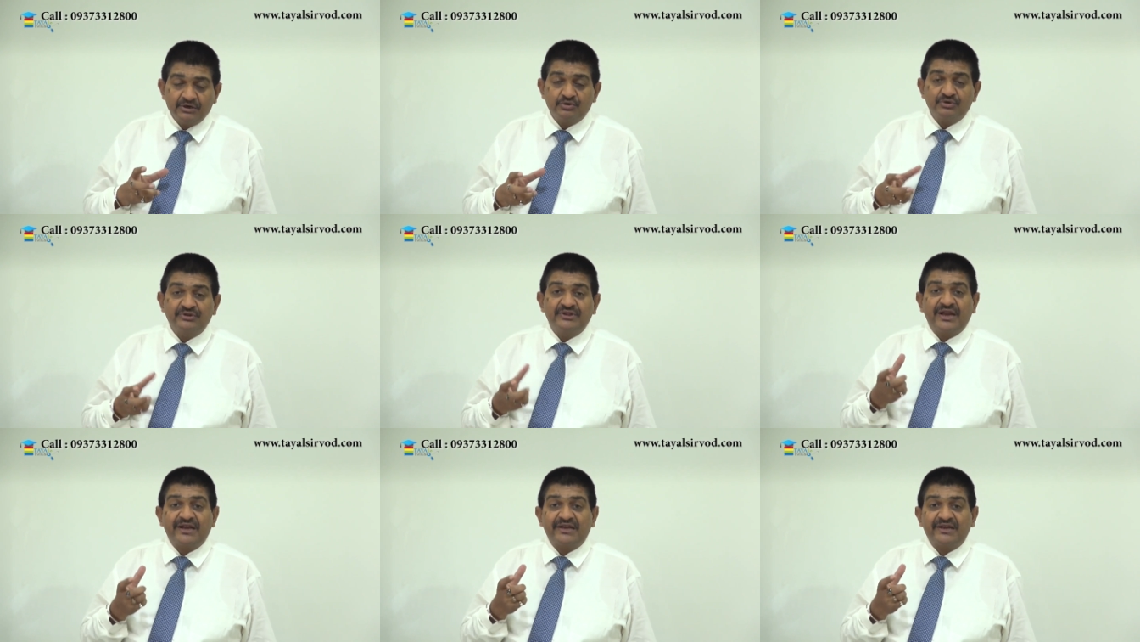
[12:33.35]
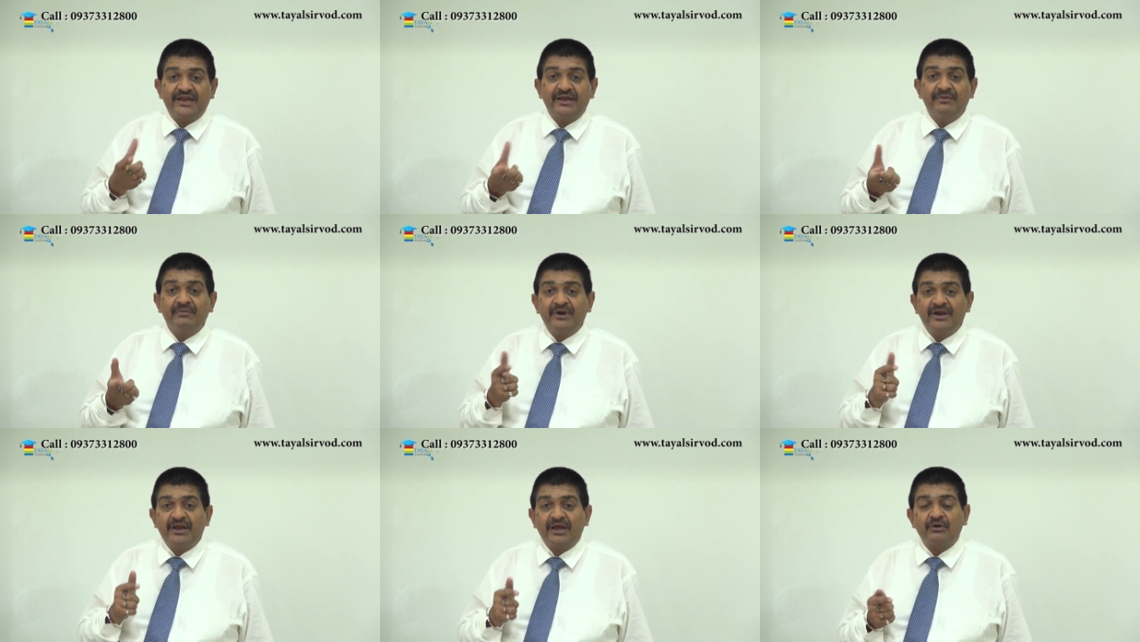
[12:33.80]
So that
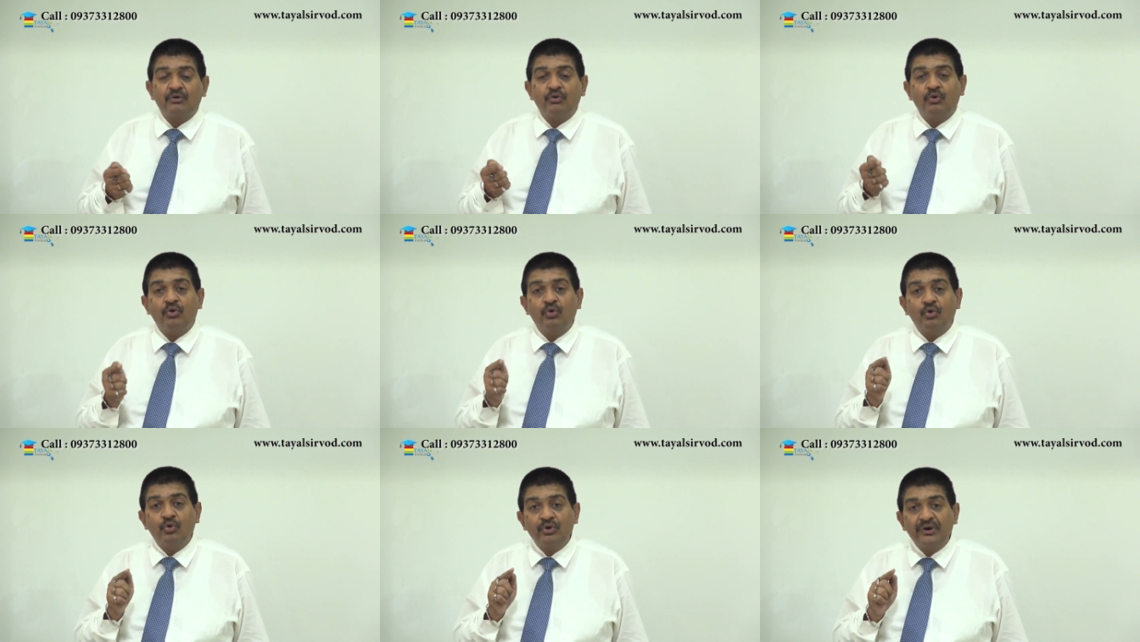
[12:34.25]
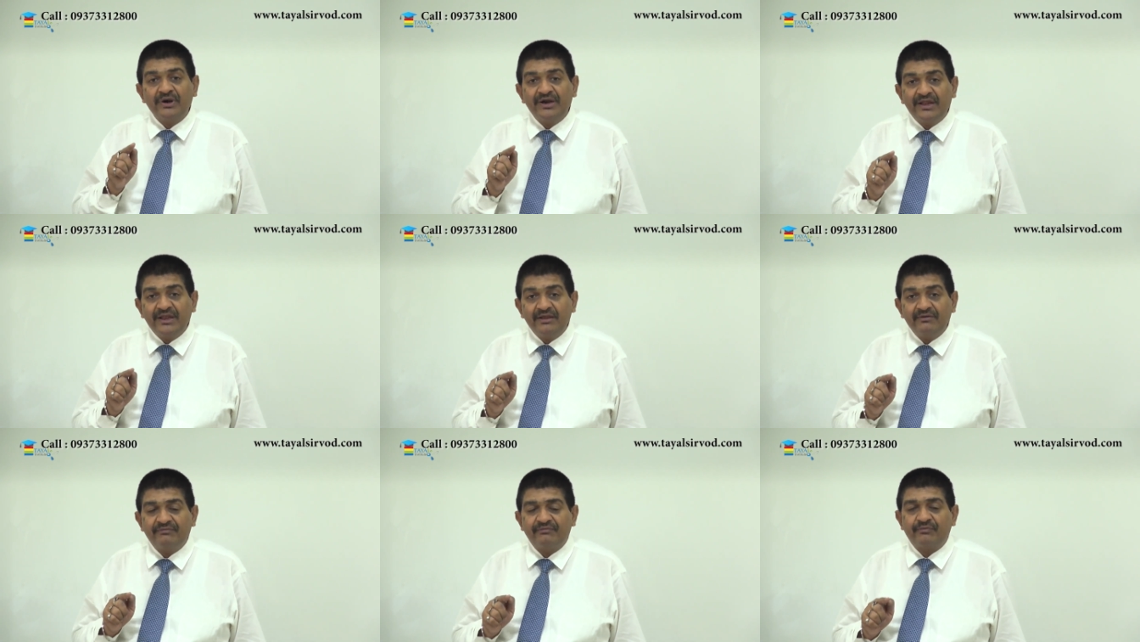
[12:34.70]
can be done
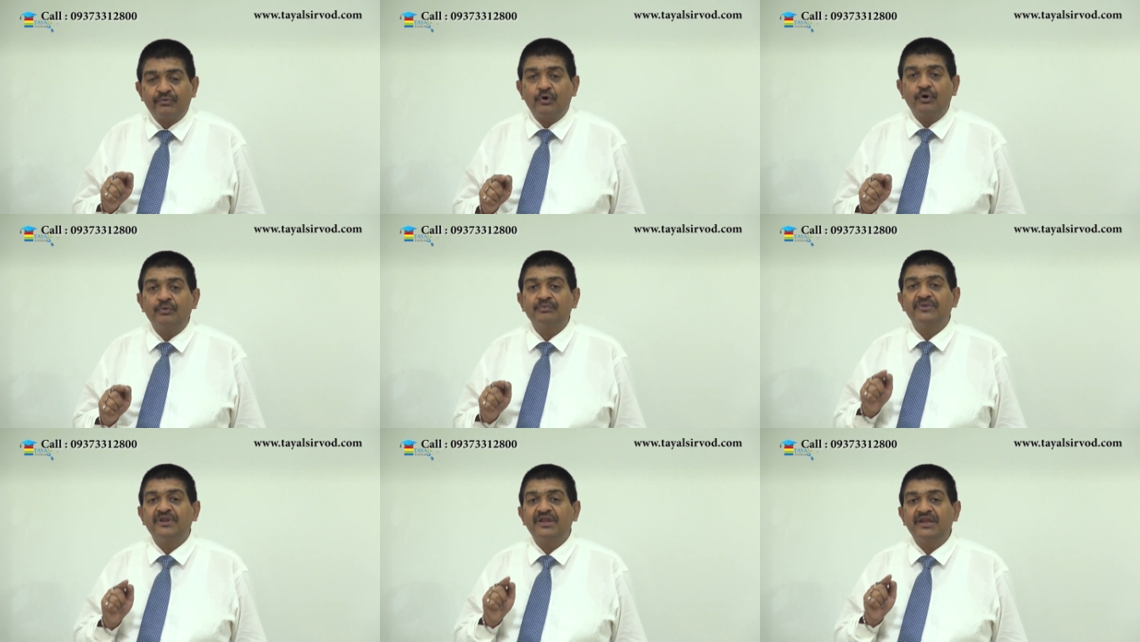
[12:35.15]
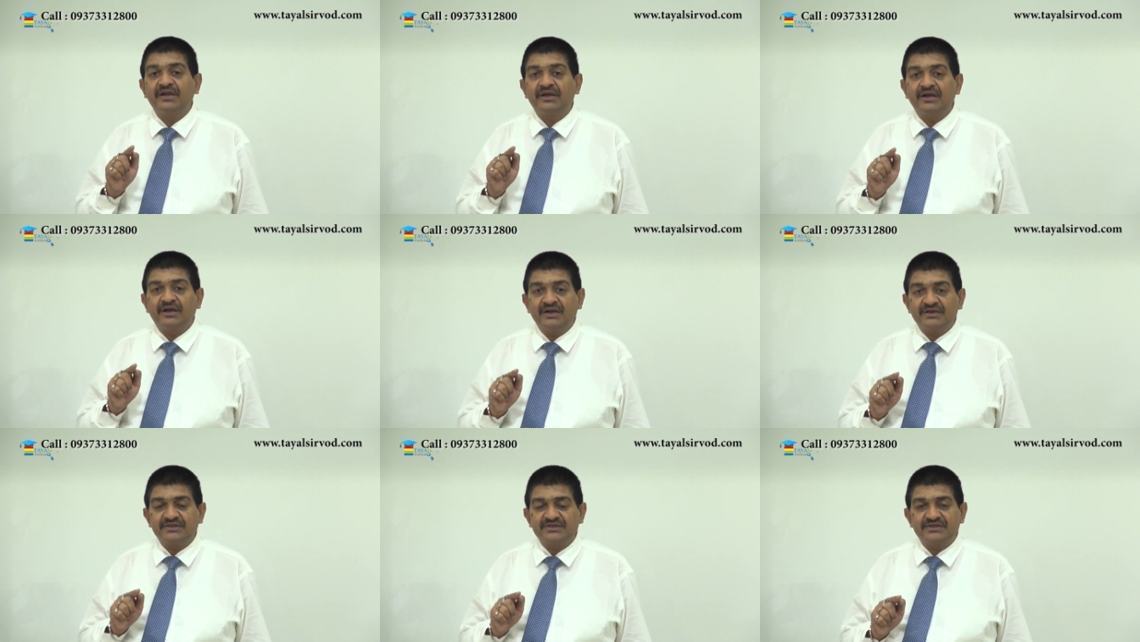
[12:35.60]
only from the
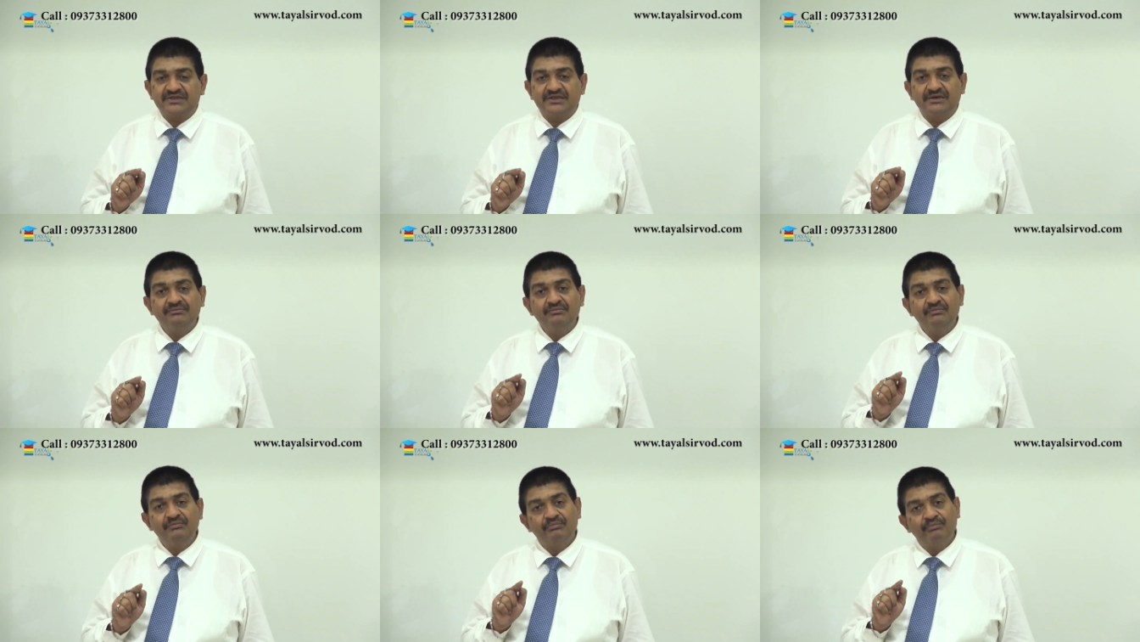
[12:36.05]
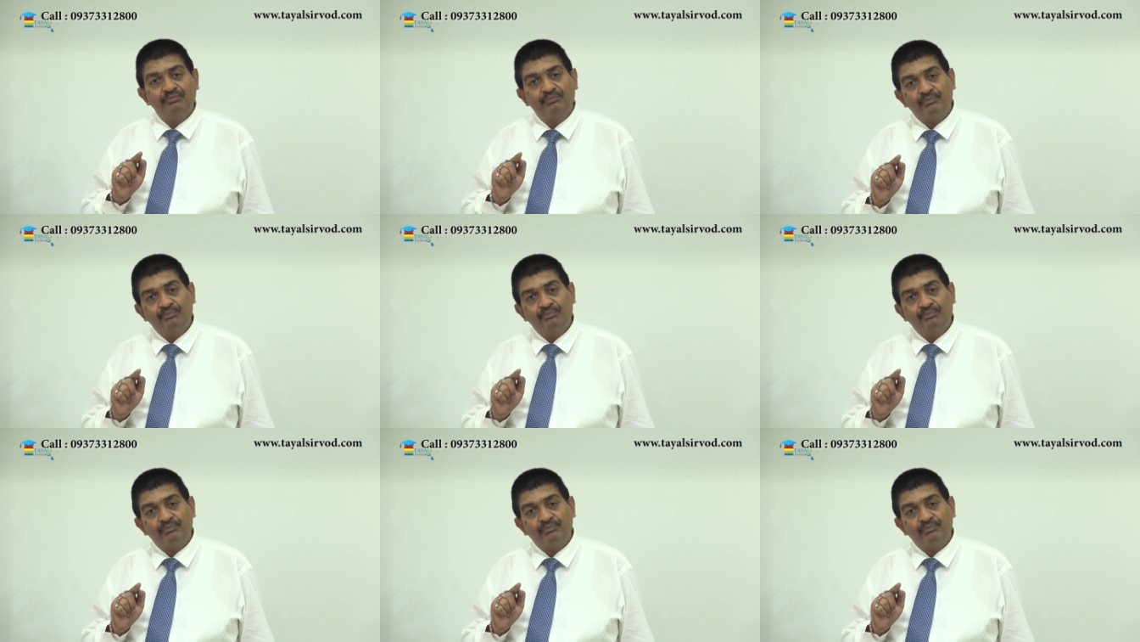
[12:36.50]
custom